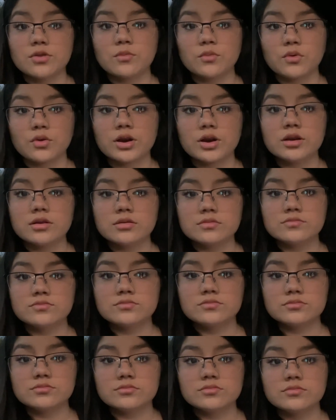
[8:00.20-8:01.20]
more
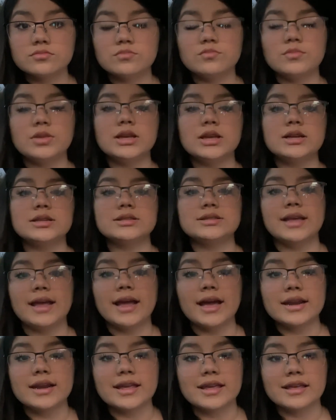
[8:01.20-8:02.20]
because they
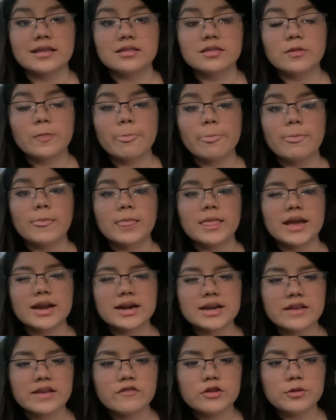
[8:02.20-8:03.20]
had
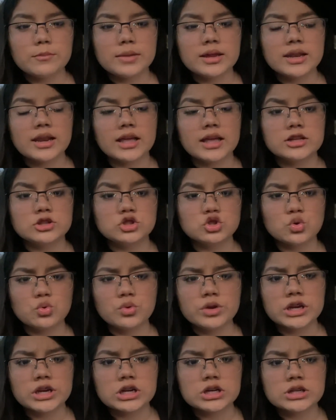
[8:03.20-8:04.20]
given me like 2
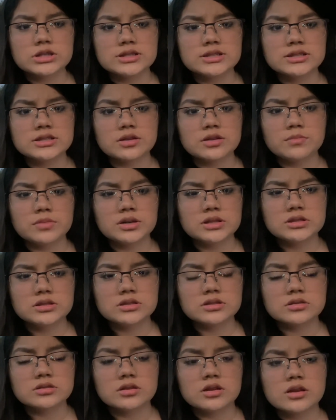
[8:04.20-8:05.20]
years and some
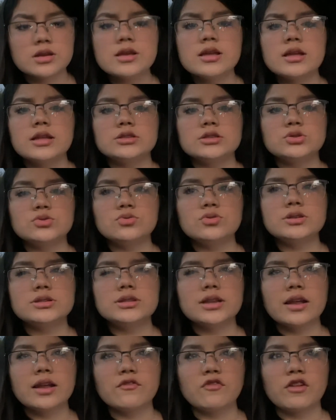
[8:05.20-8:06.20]
months. 2 years
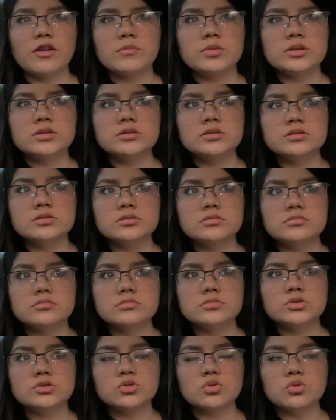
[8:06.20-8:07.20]
and like 5 months.
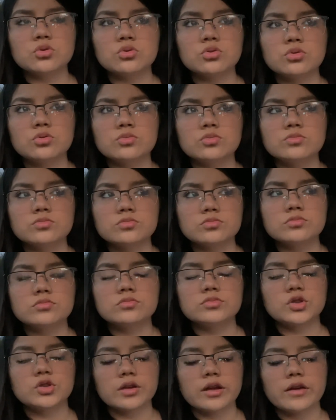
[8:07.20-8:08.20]
So
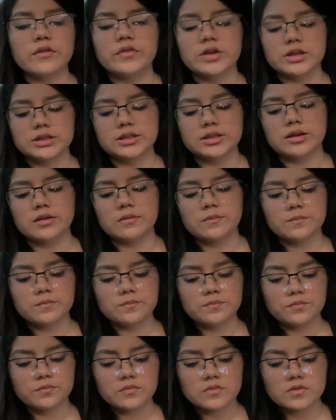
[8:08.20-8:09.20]
they have five time.
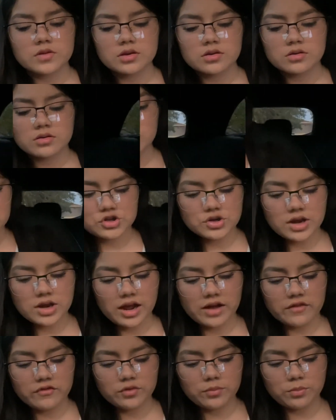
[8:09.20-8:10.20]
Do you
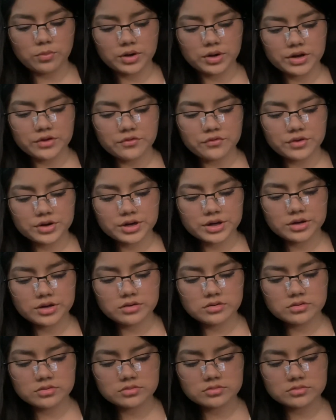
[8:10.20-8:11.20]
have a boyfriend?
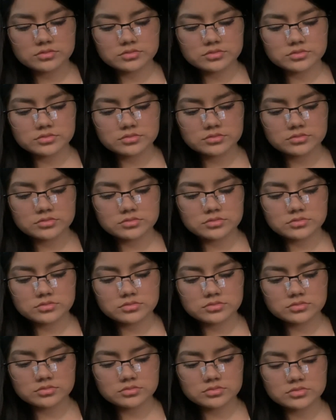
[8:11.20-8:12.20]

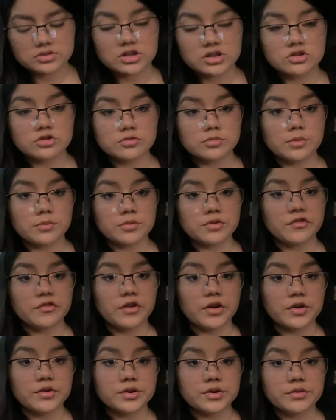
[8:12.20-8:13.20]
I don't remember if I
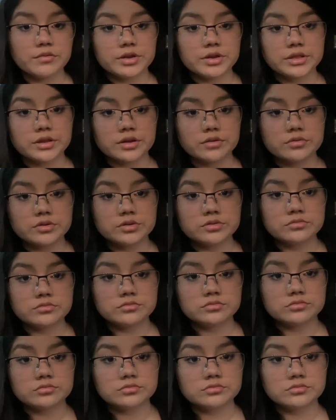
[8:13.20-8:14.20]
already read that one.
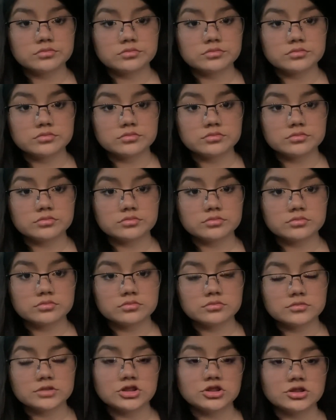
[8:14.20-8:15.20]

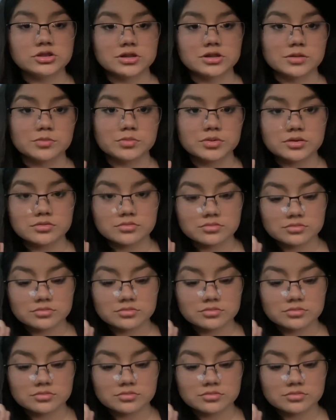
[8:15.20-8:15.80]
Let's just keep it.